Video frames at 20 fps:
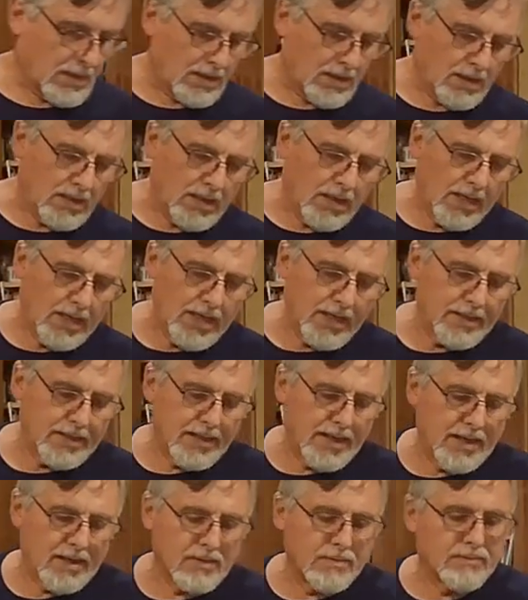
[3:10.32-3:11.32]
Alright,
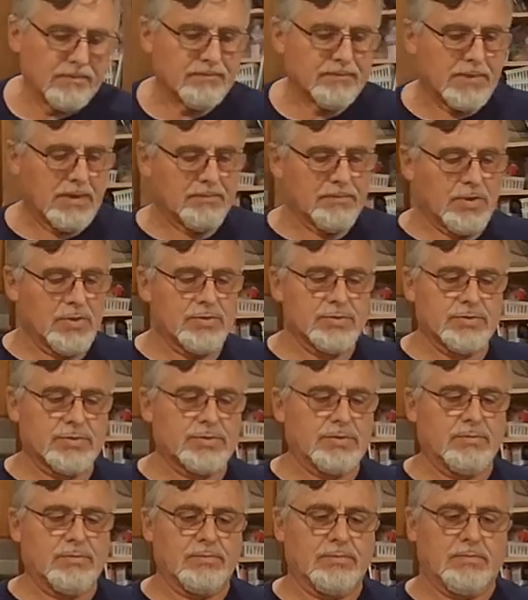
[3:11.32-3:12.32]
now I'm using
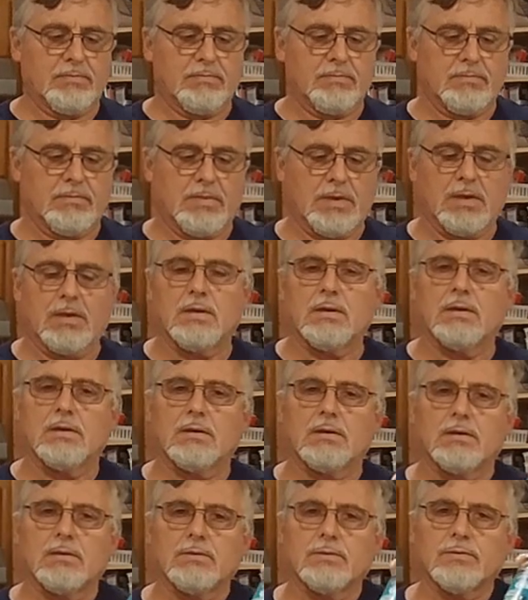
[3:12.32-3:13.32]
some
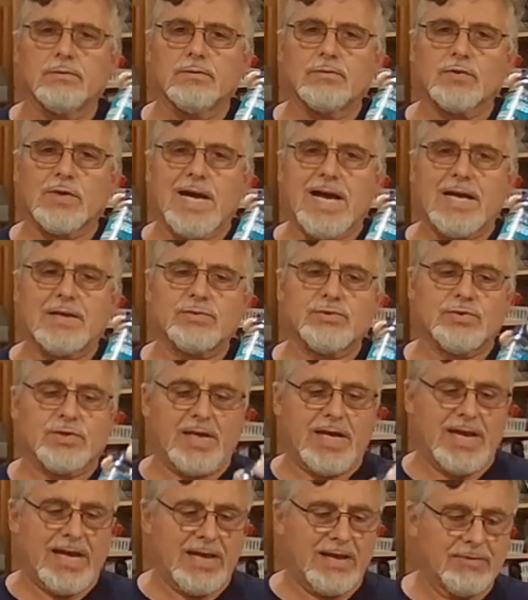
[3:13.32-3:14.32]
dried
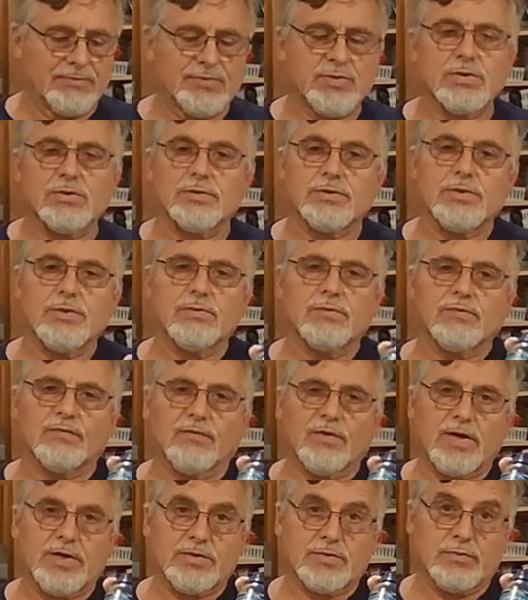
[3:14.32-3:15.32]
chives. You could use
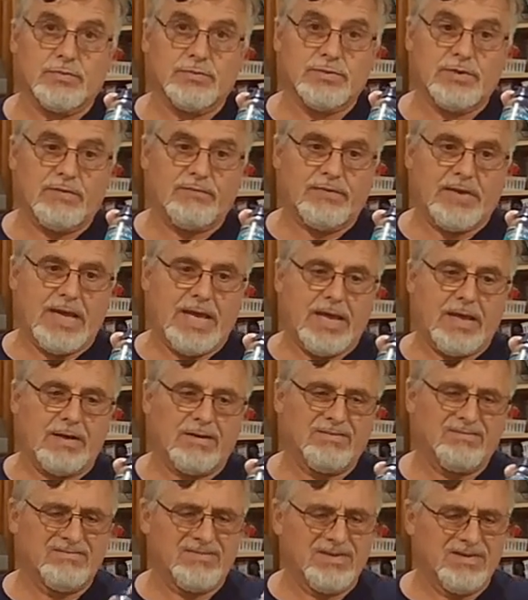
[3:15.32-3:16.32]
fresh ones if you had
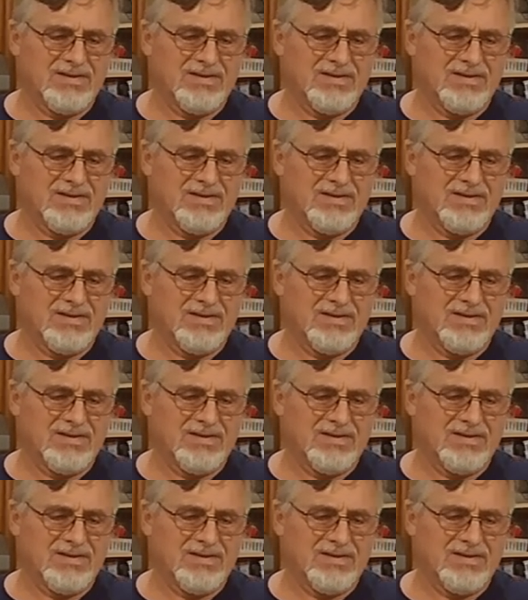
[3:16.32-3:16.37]
them.